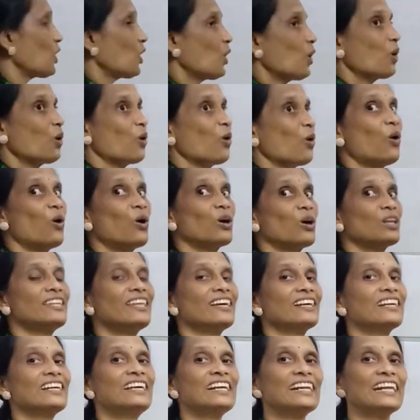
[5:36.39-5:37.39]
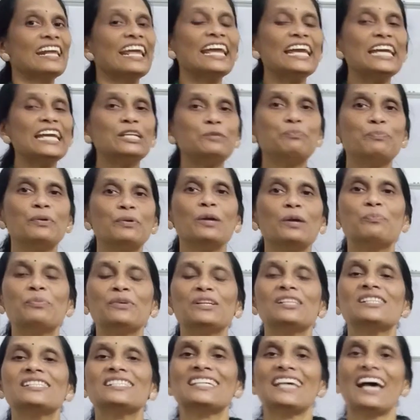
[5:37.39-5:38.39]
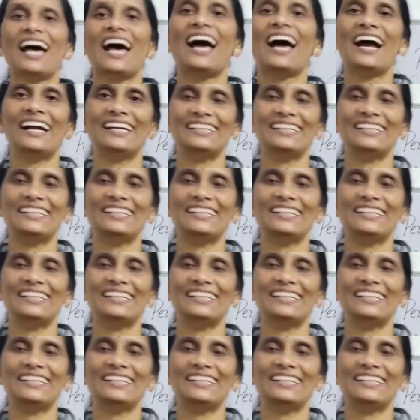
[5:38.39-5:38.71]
all the great people have.